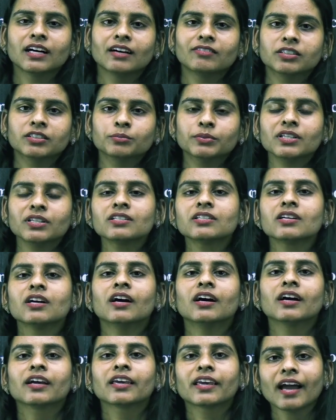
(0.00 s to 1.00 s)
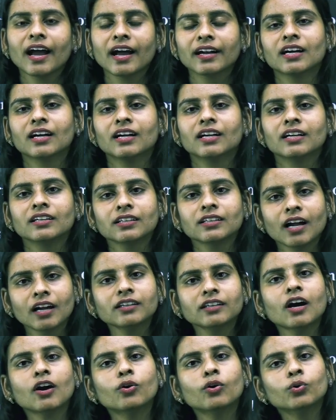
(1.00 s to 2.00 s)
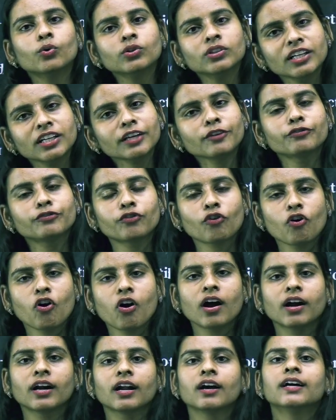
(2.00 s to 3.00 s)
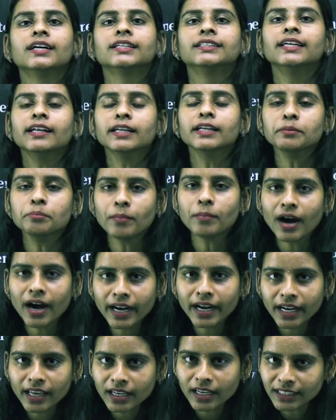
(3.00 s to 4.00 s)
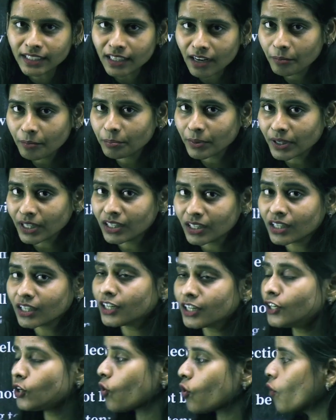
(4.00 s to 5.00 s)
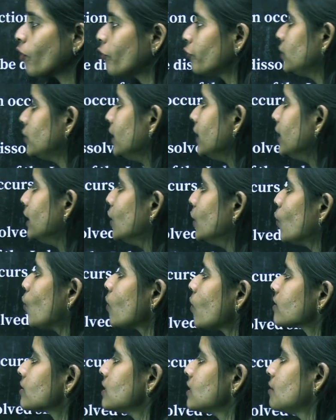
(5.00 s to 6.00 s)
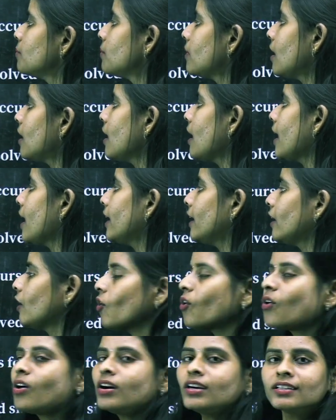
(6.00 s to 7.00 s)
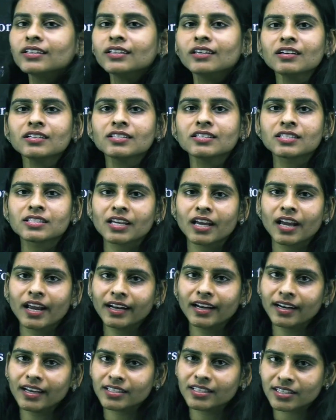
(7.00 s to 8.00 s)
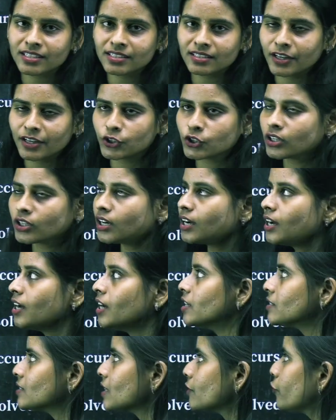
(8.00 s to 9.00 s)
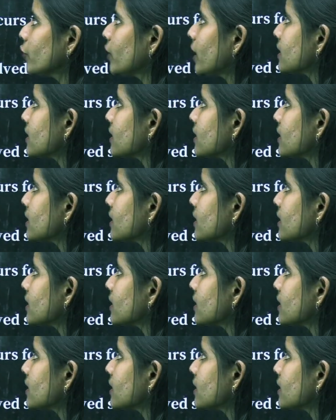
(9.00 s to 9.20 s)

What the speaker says: government can run only for the remaining term period of the Lok Sabha and not the state legislature. Say for